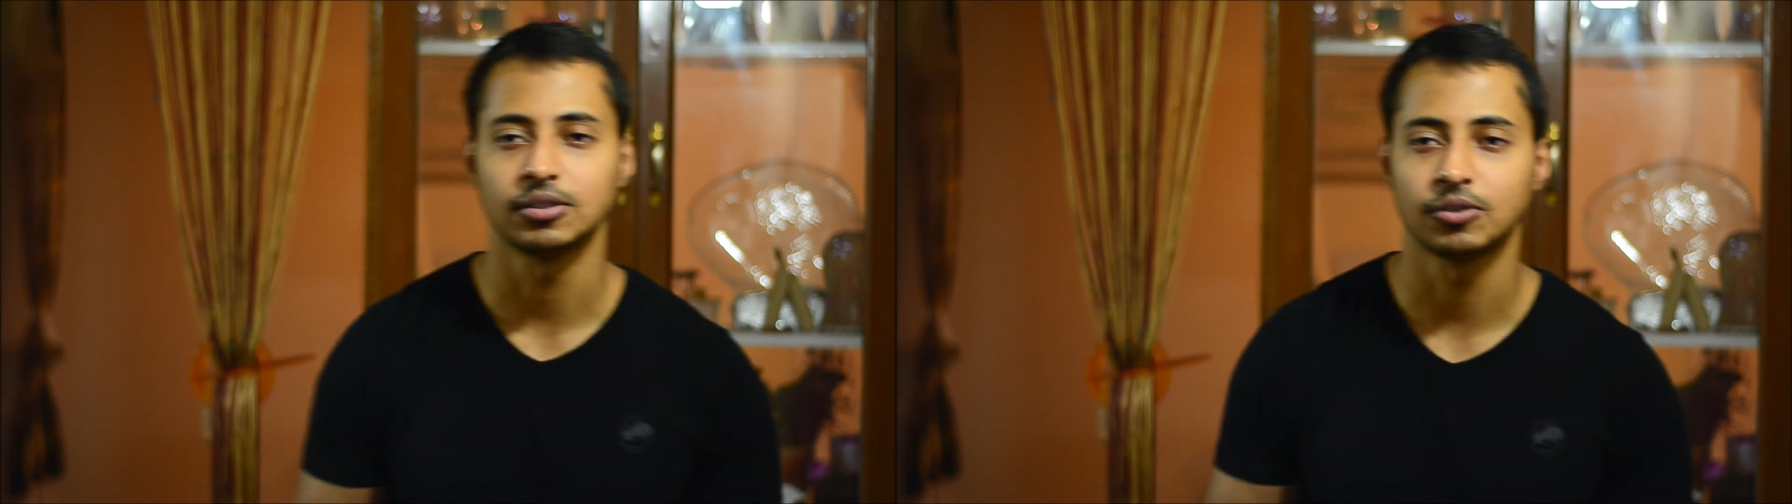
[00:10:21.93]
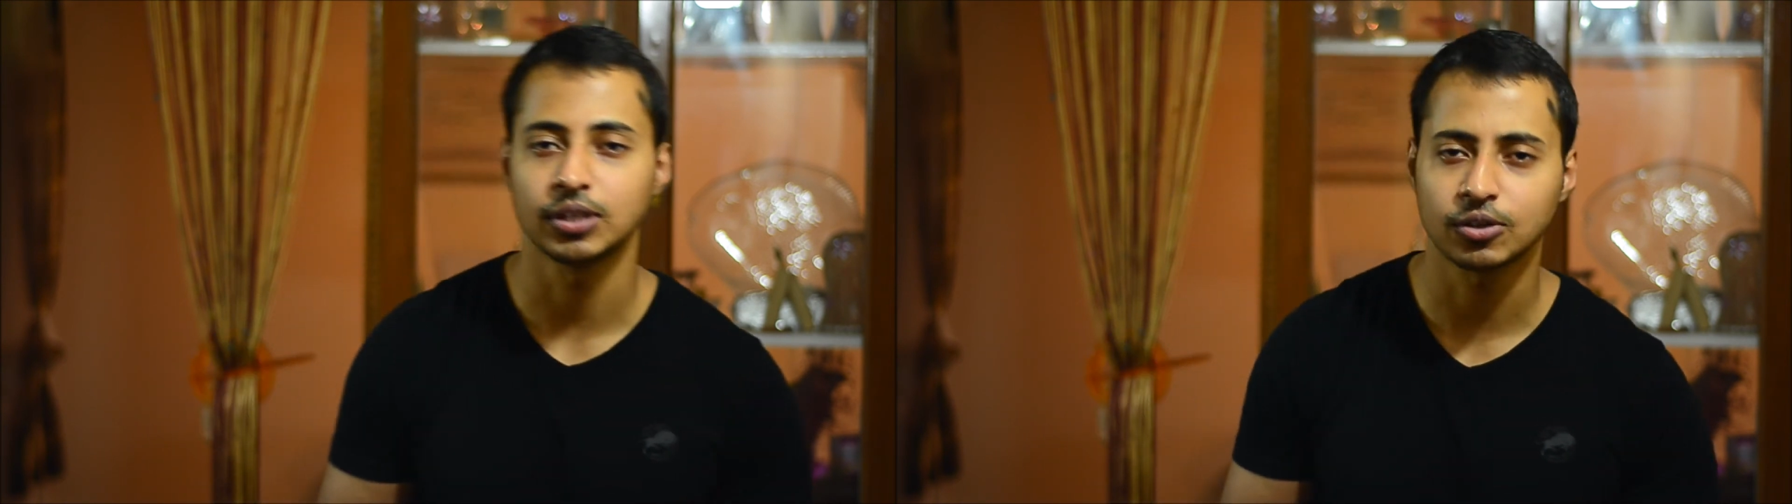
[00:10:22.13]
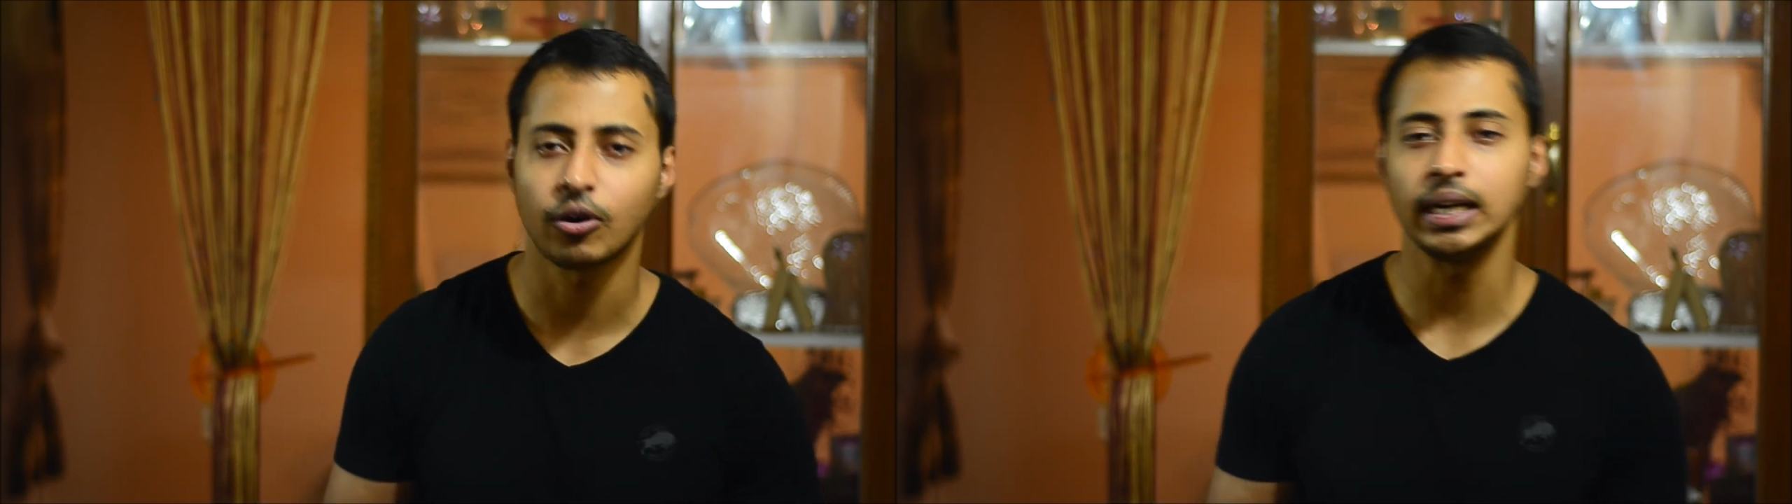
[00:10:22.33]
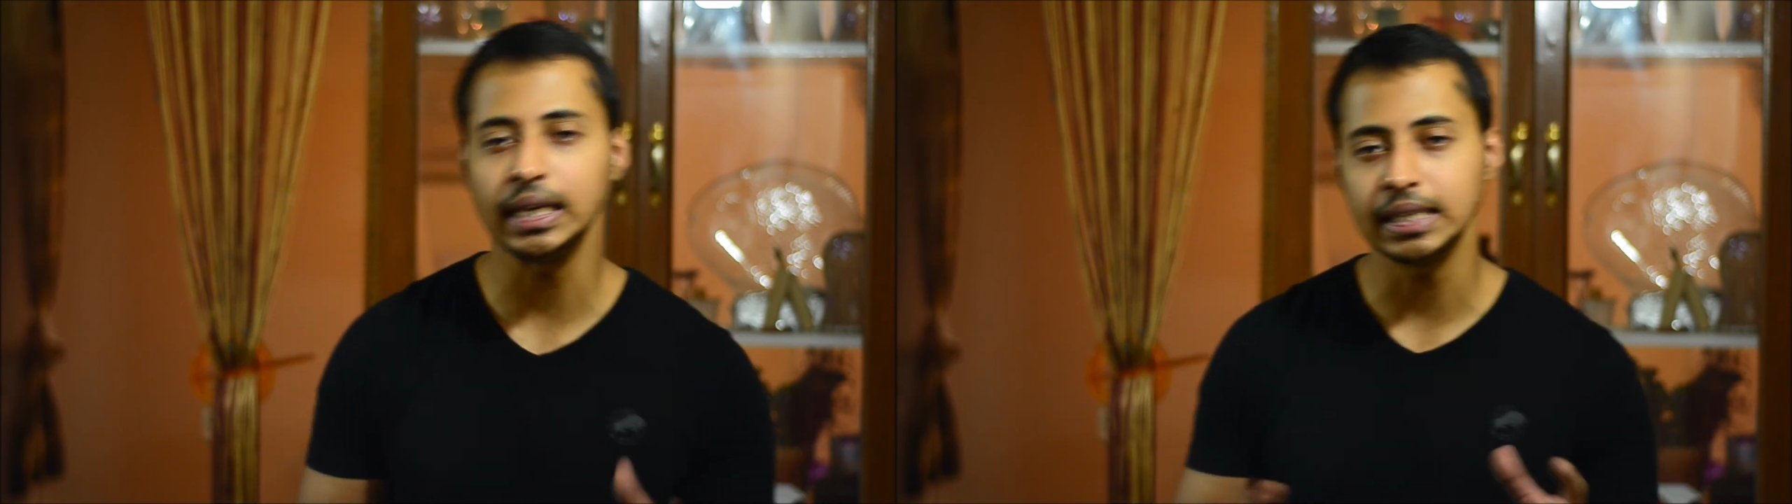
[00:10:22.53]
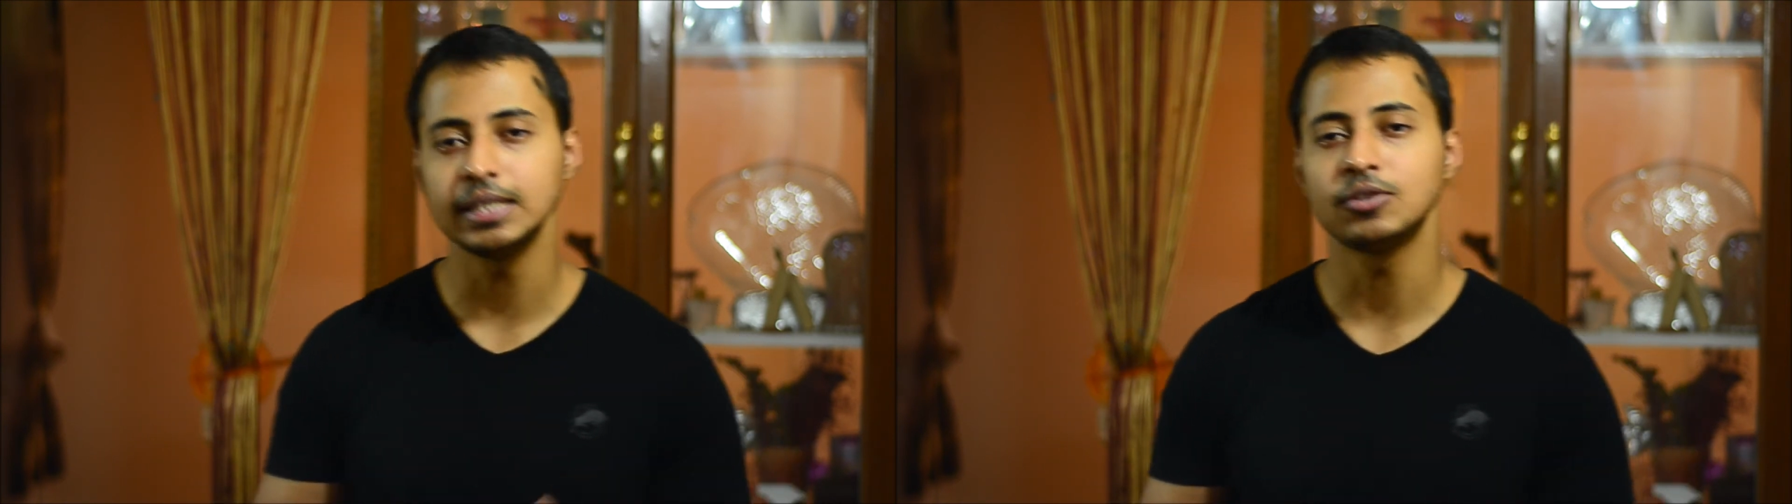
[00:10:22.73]
So it's quite
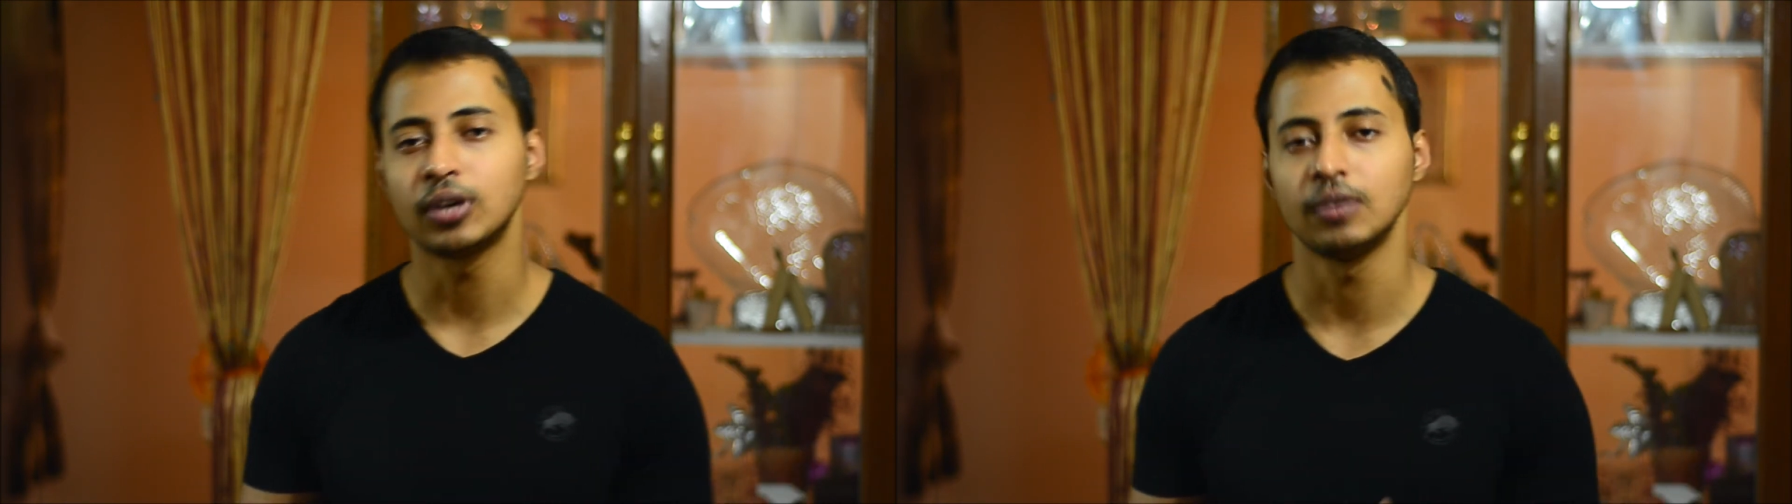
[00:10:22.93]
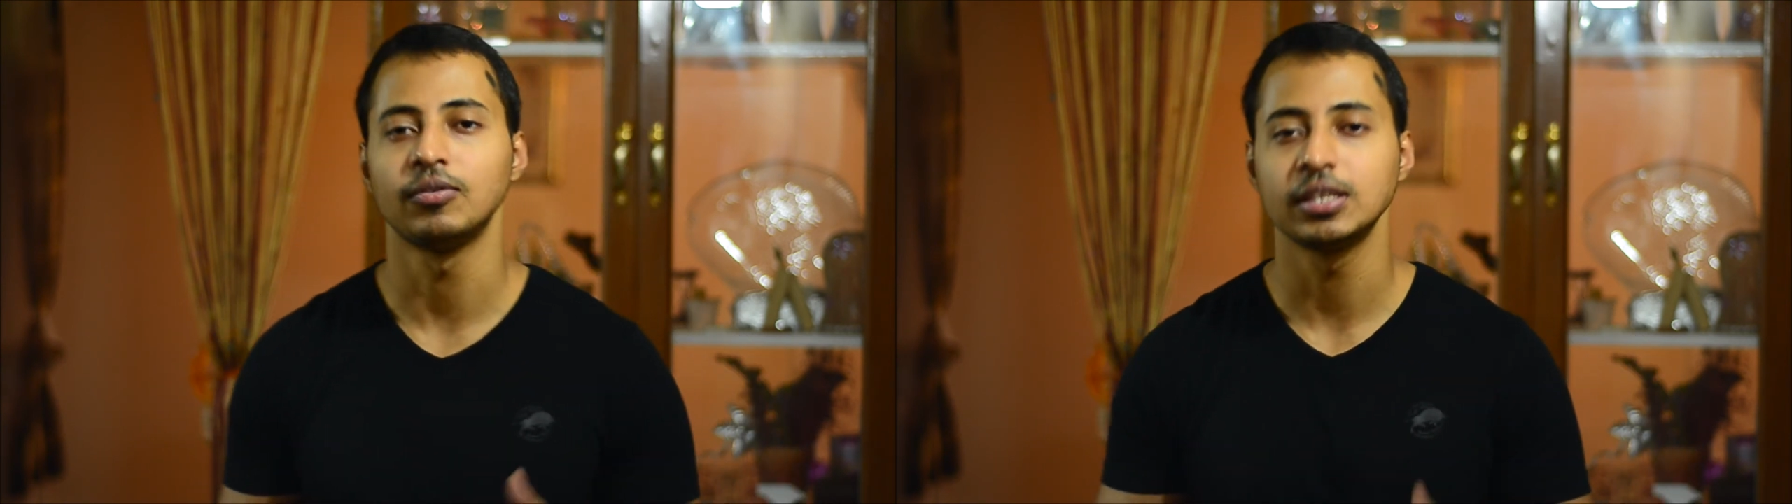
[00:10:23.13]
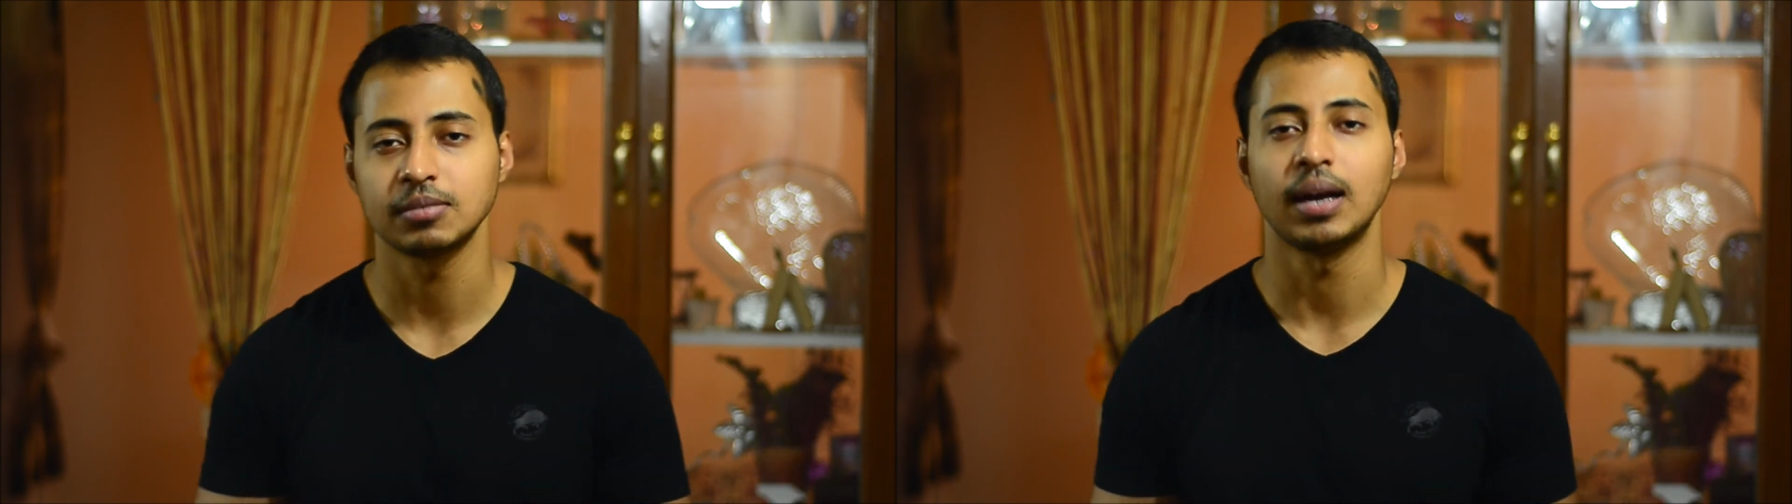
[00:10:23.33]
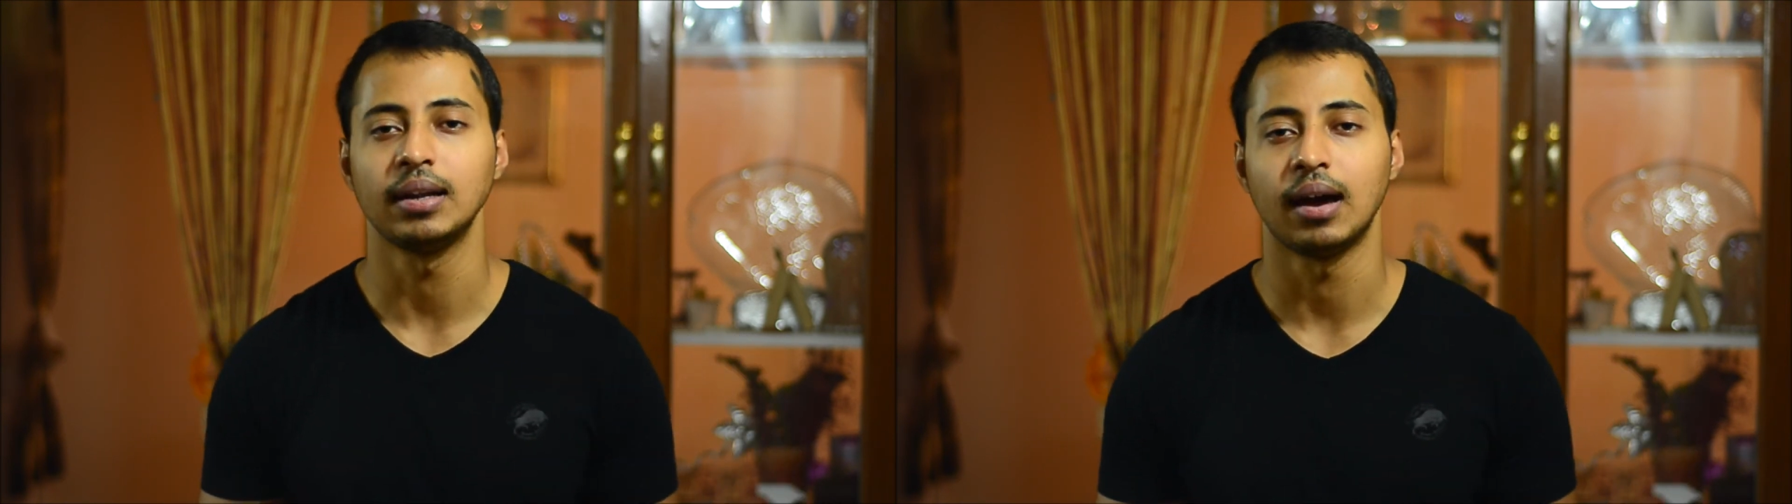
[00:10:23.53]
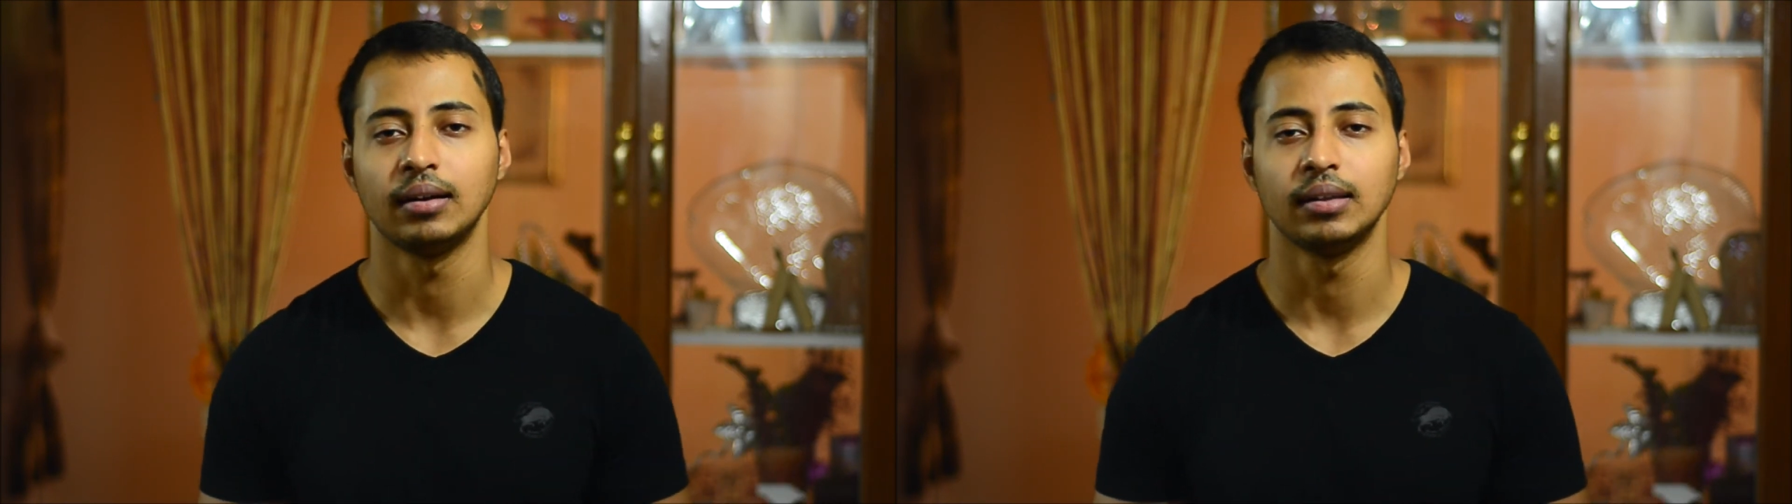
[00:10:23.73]
easy to convince my
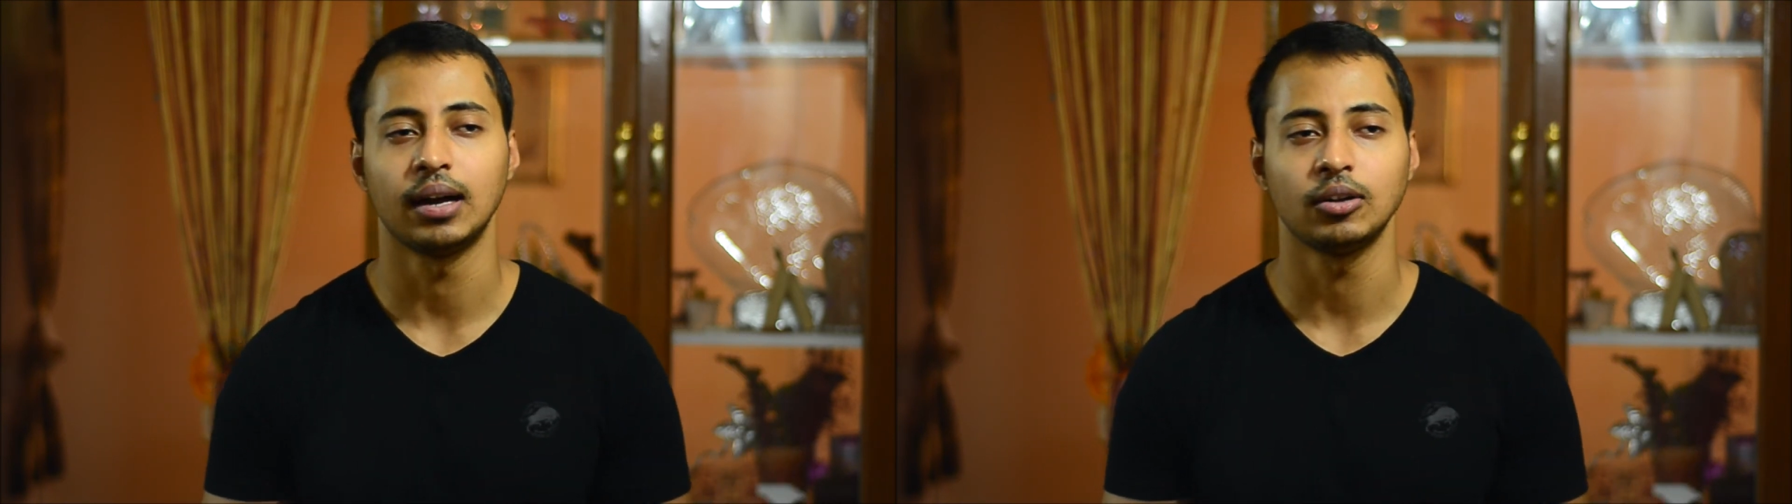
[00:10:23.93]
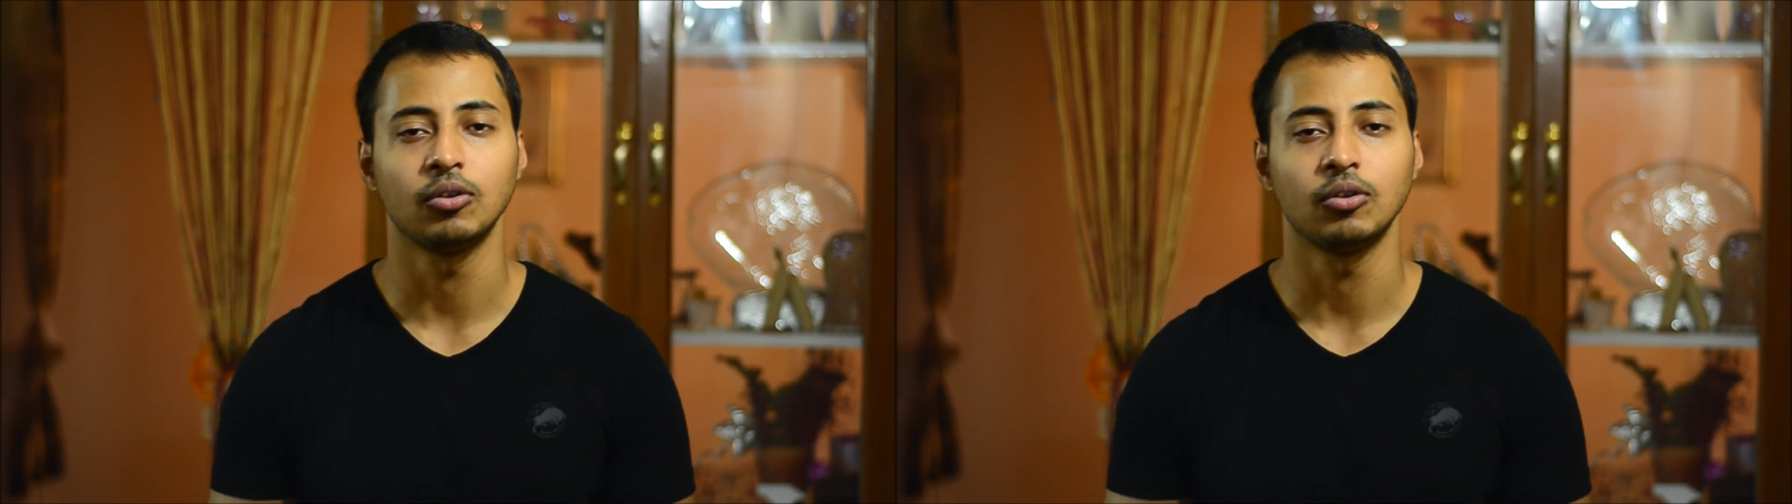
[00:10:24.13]
dad that,